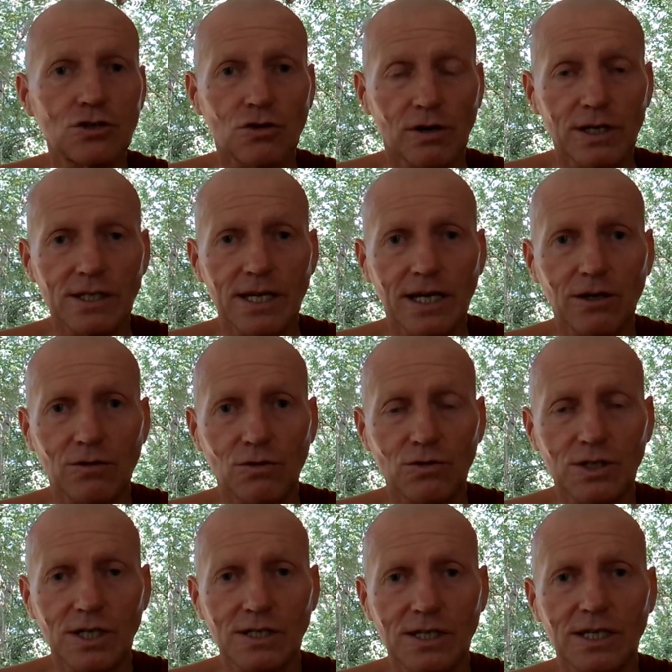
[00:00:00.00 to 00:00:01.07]
choice then
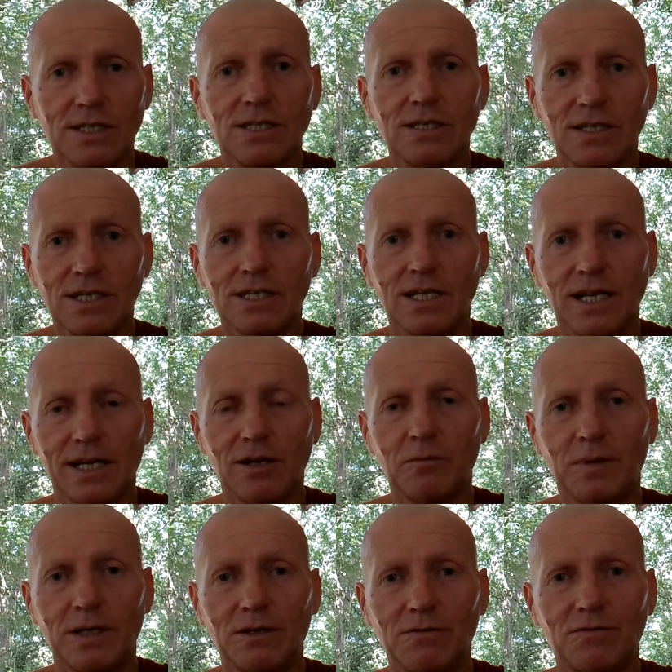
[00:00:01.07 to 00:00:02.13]
causes this little
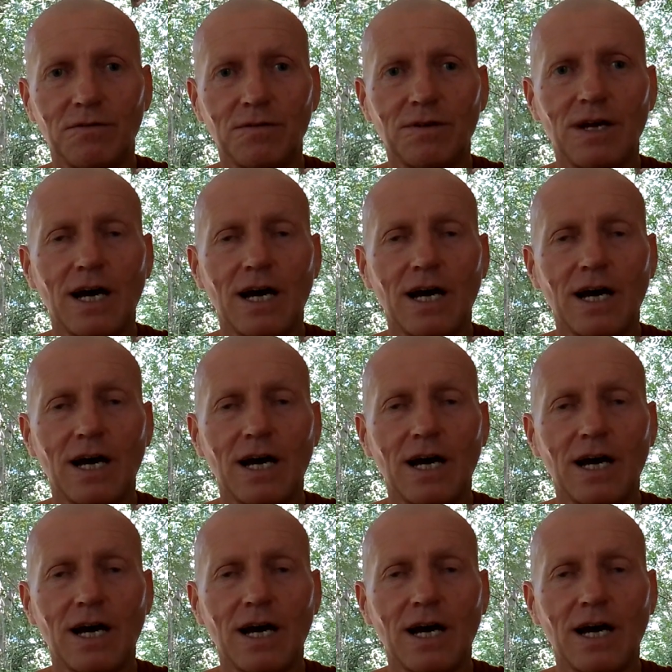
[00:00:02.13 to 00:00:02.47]
bit of,